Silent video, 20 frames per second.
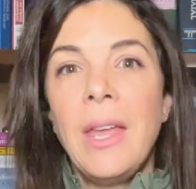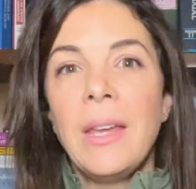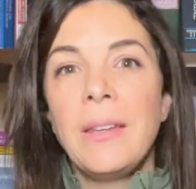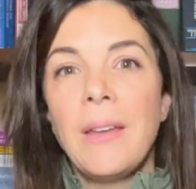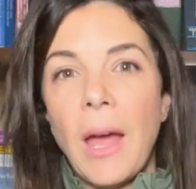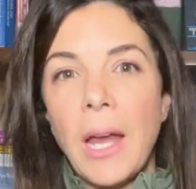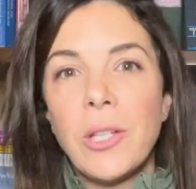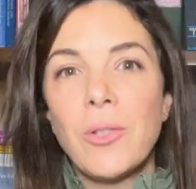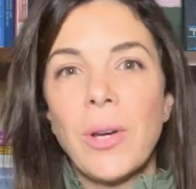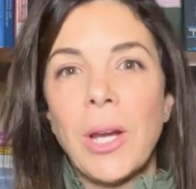
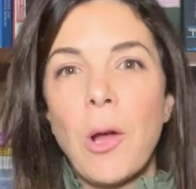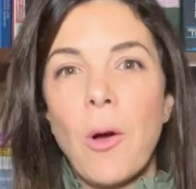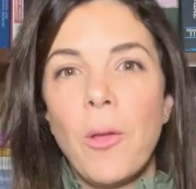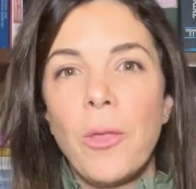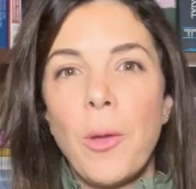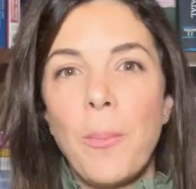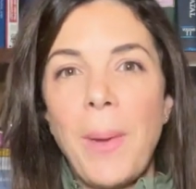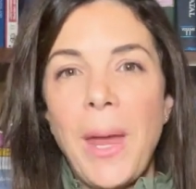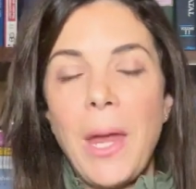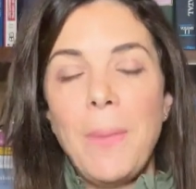nitric
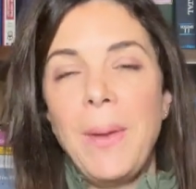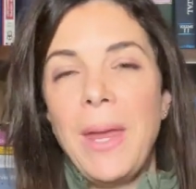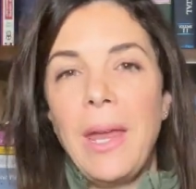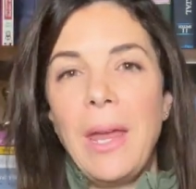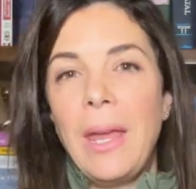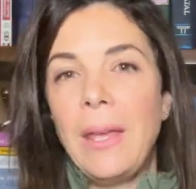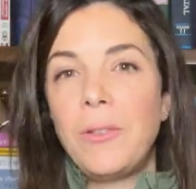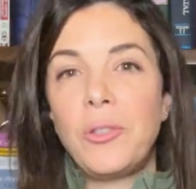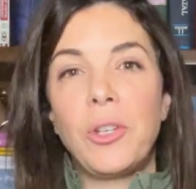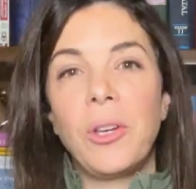on the
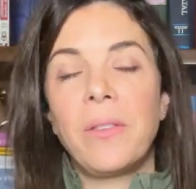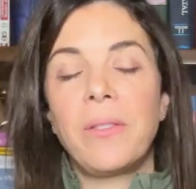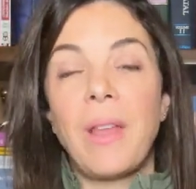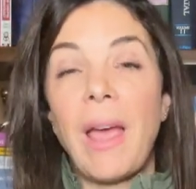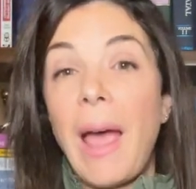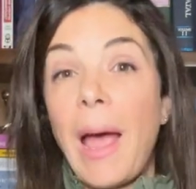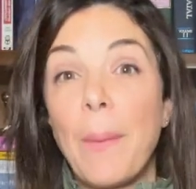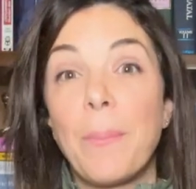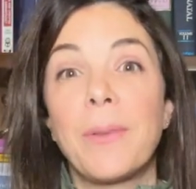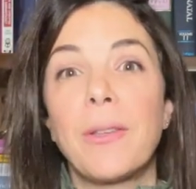baby is just
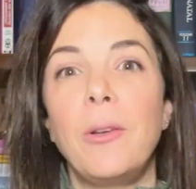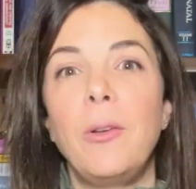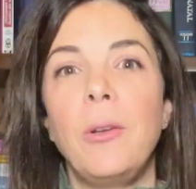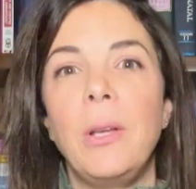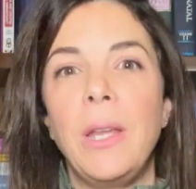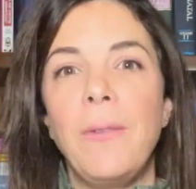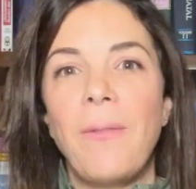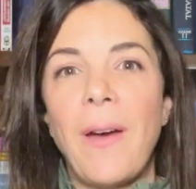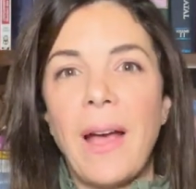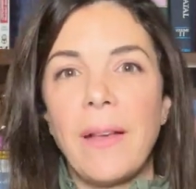
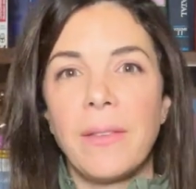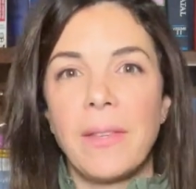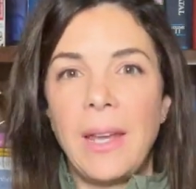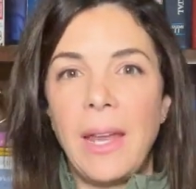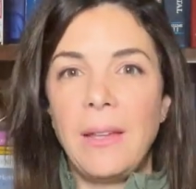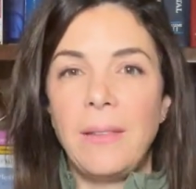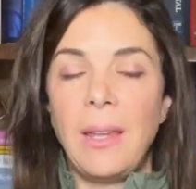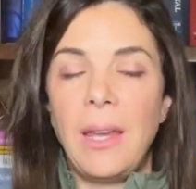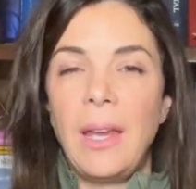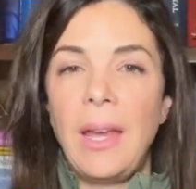absolutely
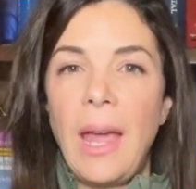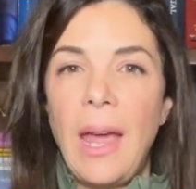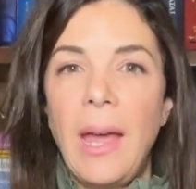fascinating.